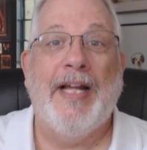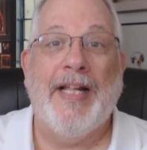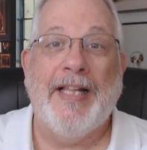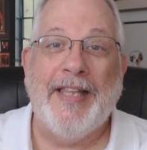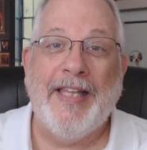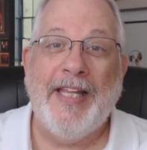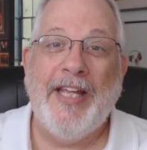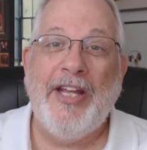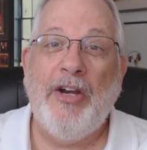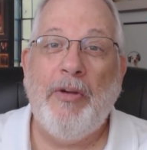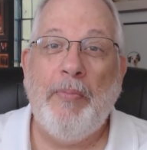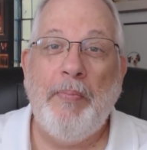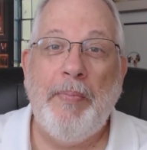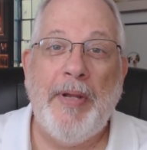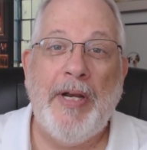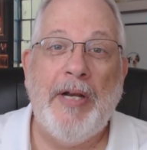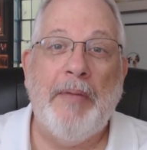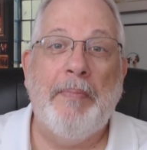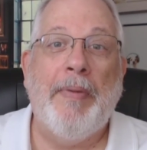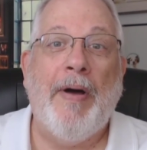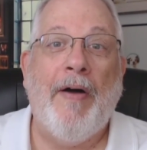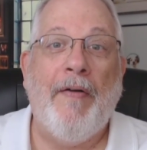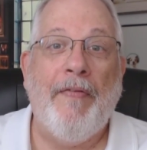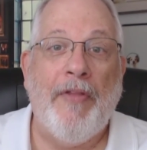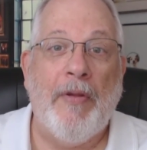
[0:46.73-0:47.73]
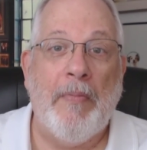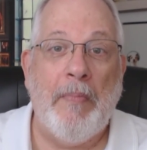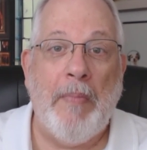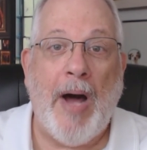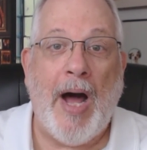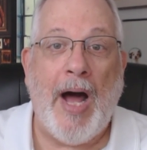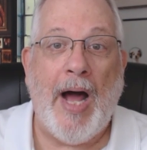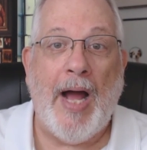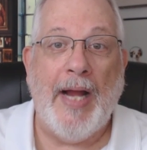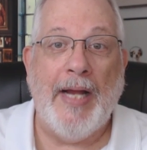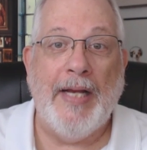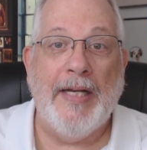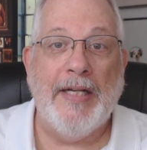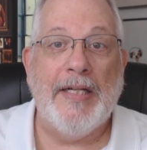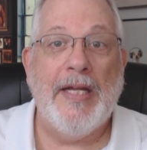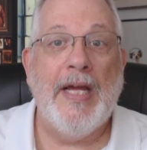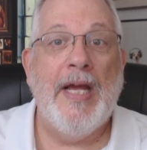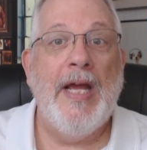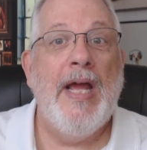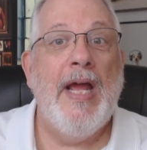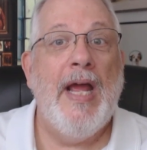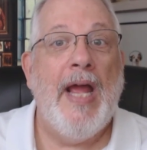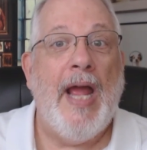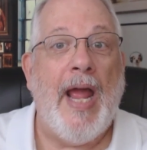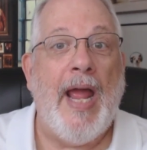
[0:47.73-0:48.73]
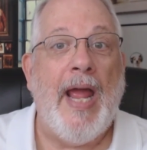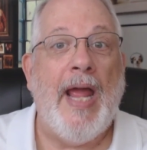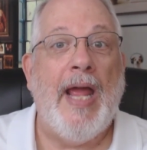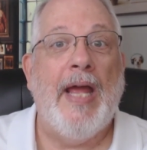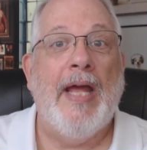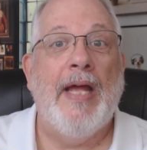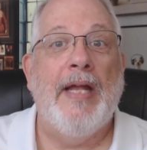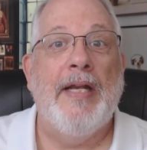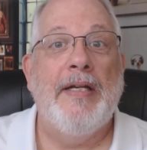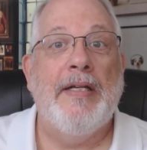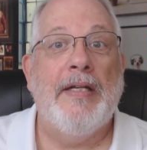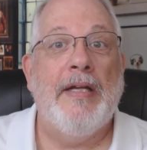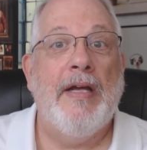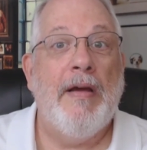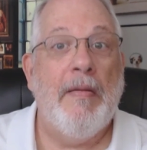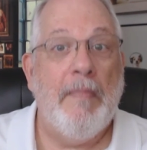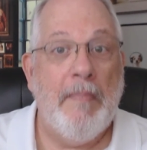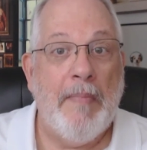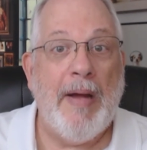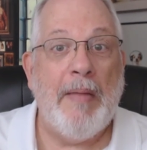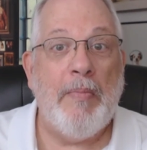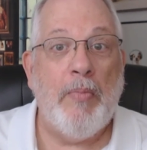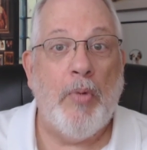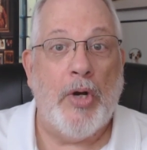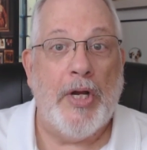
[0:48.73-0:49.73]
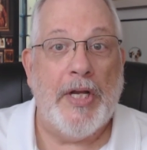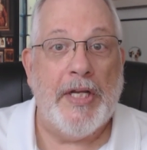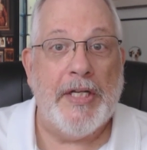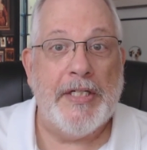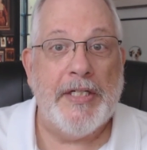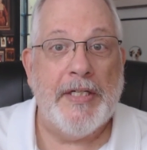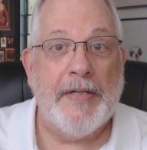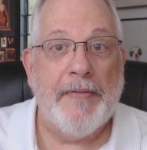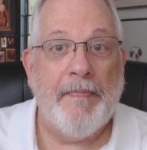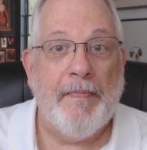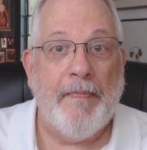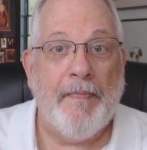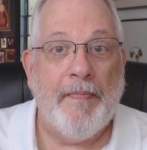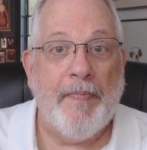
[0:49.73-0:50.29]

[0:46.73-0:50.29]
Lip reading: a little bit about the mind and memories.